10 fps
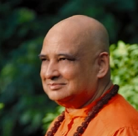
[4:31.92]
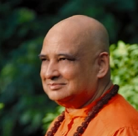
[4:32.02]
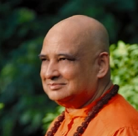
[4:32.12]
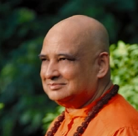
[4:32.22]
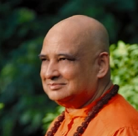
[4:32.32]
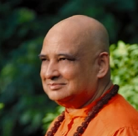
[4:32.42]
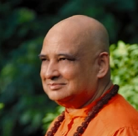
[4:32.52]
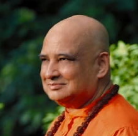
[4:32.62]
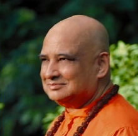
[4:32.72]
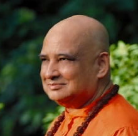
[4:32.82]

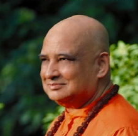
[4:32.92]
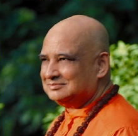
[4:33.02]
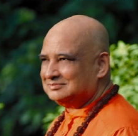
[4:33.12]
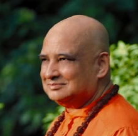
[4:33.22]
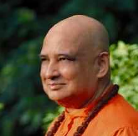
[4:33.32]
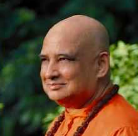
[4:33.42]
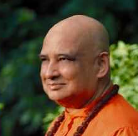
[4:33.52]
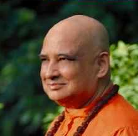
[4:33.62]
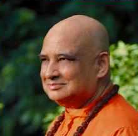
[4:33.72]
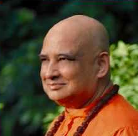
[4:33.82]

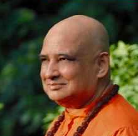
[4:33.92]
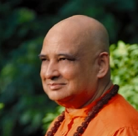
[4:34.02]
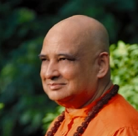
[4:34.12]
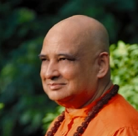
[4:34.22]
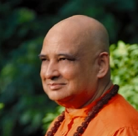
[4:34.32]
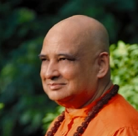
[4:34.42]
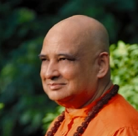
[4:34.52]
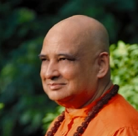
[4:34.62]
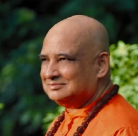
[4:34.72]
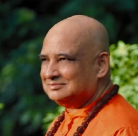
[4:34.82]

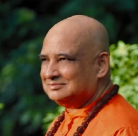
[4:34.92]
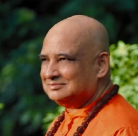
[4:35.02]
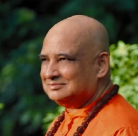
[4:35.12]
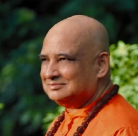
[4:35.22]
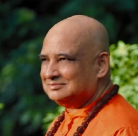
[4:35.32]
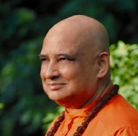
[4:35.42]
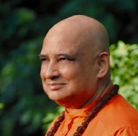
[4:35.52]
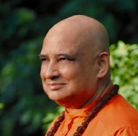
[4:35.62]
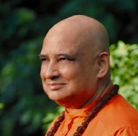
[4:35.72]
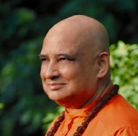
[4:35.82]

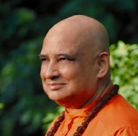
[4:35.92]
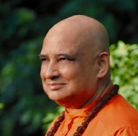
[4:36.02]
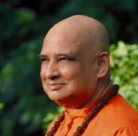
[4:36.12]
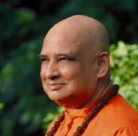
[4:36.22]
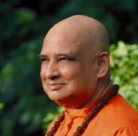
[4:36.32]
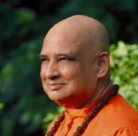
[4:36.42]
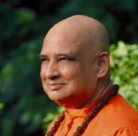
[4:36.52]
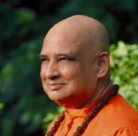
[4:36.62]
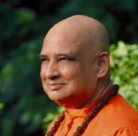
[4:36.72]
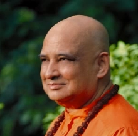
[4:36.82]

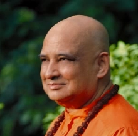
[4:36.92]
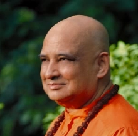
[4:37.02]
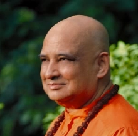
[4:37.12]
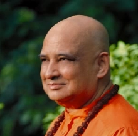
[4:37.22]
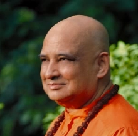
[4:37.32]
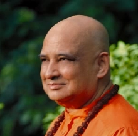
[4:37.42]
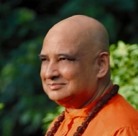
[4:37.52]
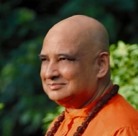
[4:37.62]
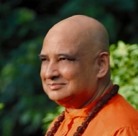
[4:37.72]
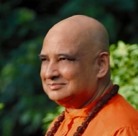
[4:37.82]

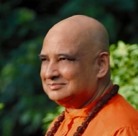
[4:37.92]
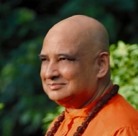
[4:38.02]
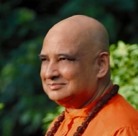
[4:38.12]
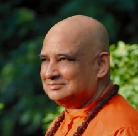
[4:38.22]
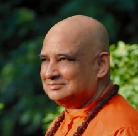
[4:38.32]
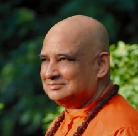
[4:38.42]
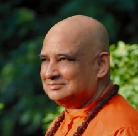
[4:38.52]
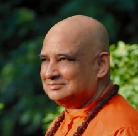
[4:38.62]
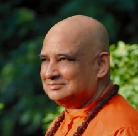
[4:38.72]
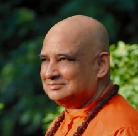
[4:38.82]

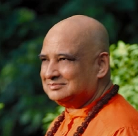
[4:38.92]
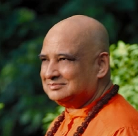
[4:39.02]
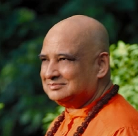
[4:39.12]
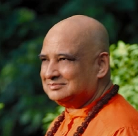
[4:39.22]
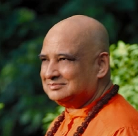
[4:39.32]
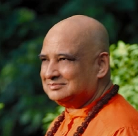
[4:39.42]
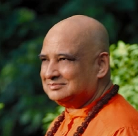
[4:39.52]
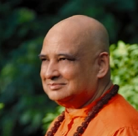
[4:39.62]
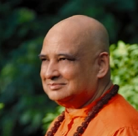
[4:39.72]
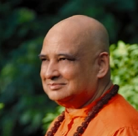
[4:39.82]
This is a still picture; no speech is visible.